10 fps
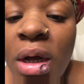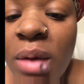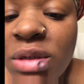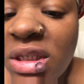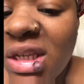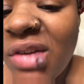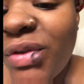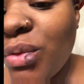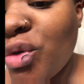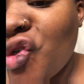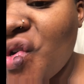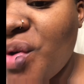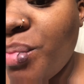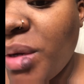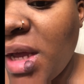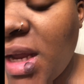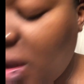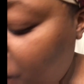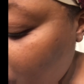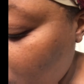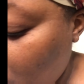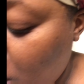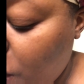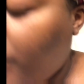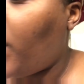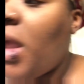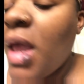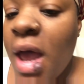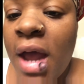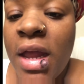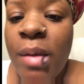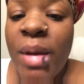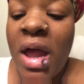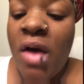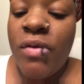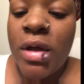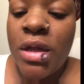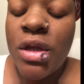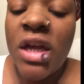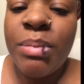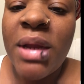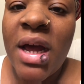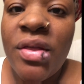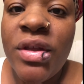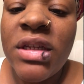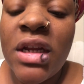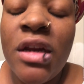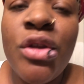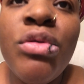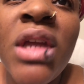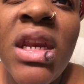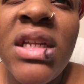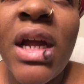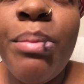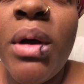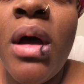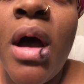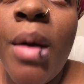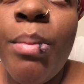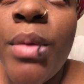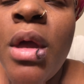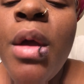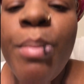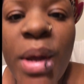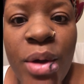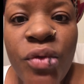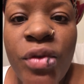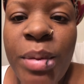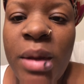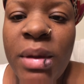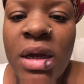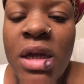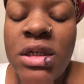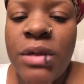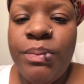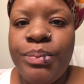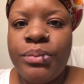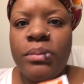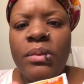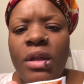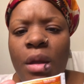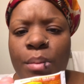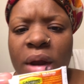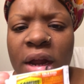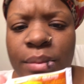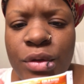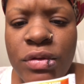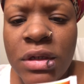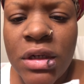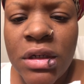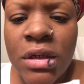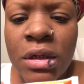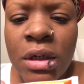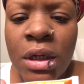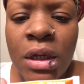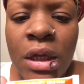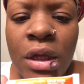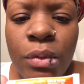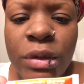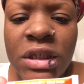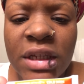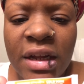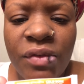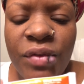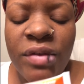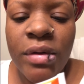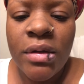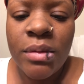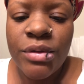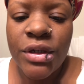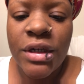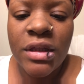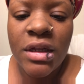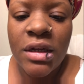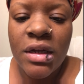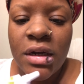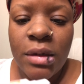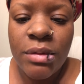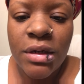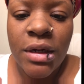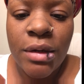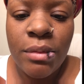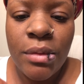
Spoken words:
I'm just seeing if it's going to turn black and fall off. I am, however, applying this. I didn't use any type of pills for pain medication, but I am using this, which is like a fever. I'm sorry, I think I got it upside down.